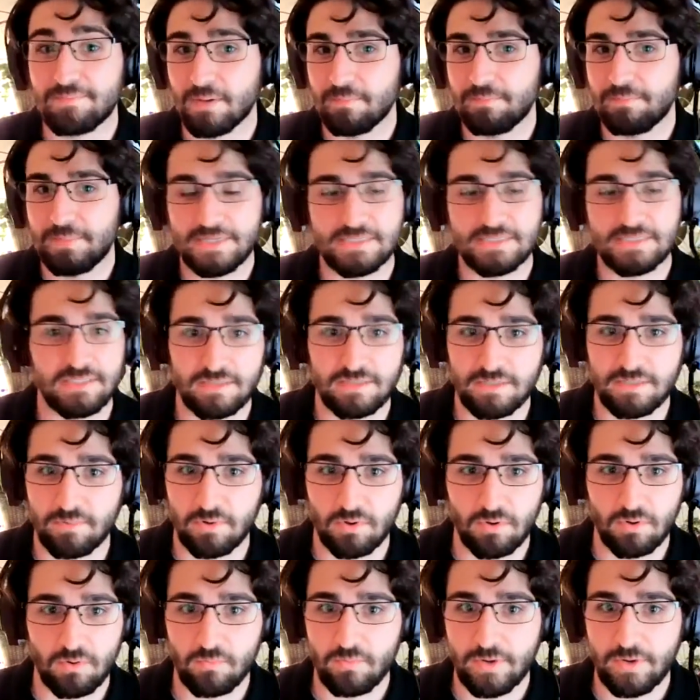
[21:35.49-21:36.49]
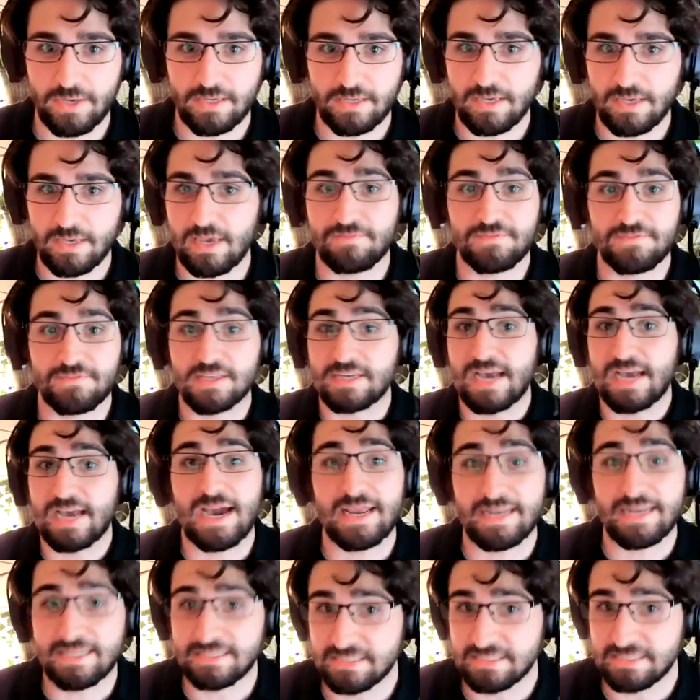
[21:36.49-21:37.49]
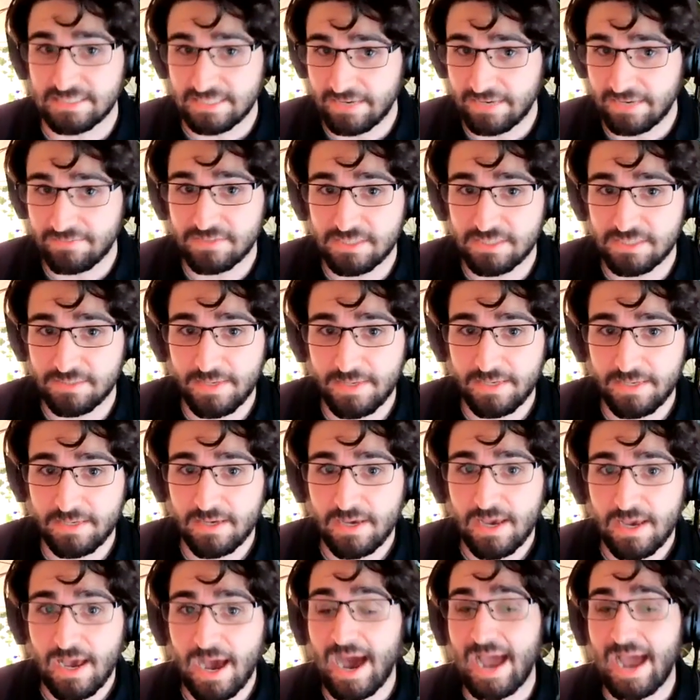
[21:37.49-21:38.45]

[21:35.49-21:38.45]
But basically, we're like, if the guidance is given to me,